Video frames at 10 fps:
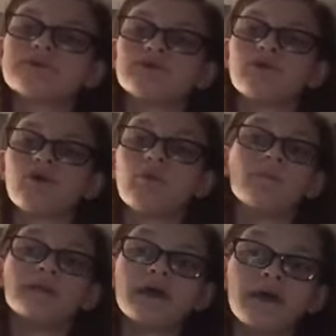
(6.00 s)
talk about
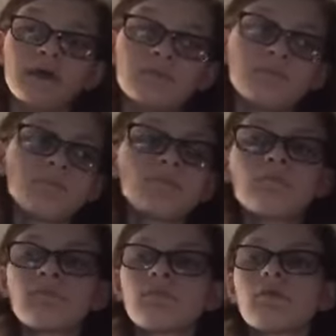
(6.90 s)
my day
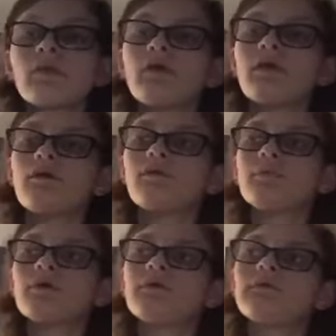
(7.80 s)
as
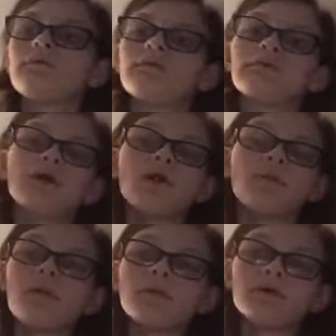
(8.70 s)
per usual. I'll
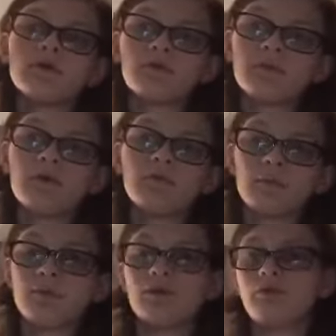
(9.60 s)
probably talk about what
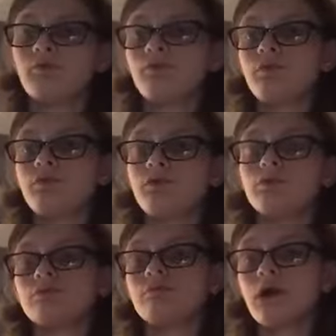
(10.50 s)
I'm gonna do
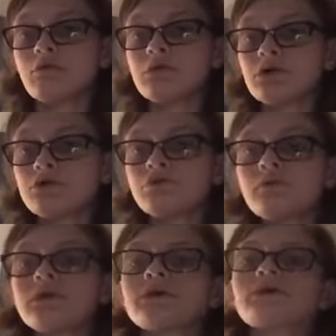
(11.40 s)
tomorrow